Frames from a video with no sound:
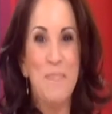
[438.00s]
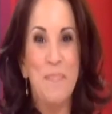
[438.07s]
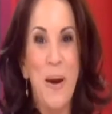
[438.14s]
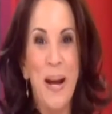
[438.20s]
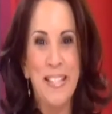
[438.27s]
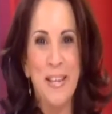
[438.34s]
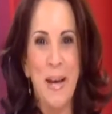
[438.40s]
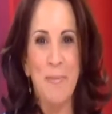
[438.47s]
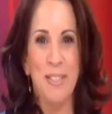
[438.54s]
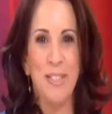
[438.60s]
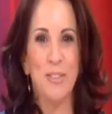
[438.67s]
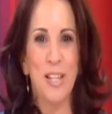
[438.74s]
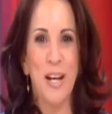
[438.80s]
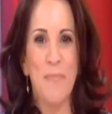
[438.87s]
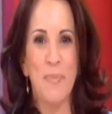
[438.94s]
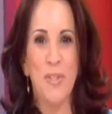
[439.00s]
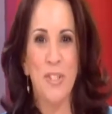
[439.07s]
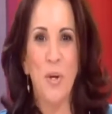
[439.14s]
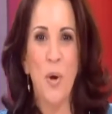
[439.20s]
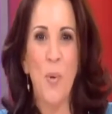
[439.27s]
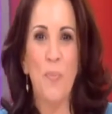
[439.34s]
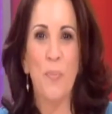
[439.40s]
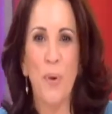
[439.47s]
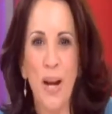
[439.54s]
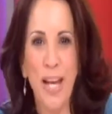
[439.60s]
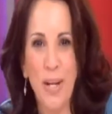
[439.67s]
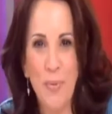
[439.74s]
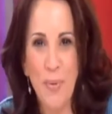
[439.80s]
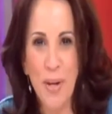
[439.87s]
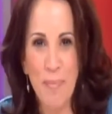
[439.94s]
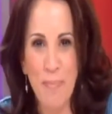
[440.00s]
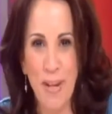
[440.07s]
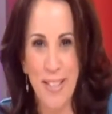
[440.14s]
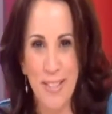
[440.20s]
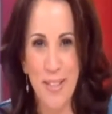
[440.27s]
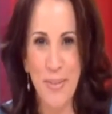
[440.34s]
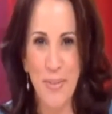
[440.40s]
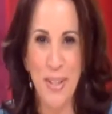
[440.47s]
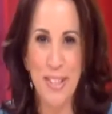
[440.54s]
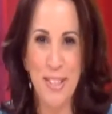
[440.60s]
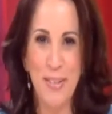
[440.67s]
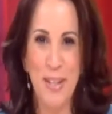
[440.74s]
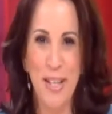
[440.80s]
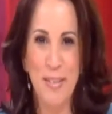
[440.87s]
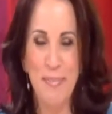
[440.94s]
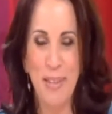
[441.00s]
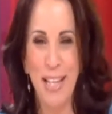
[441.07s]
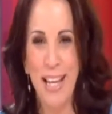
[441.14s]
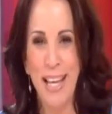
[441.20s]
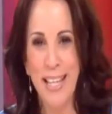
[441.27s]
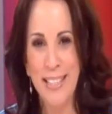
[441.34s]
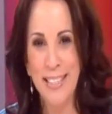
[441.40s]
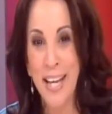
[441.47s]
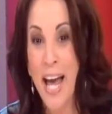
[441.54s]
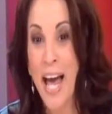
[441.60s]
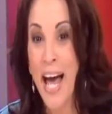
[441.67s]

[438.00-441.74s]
Break time still to come. Does your brain work better once you hit middle age?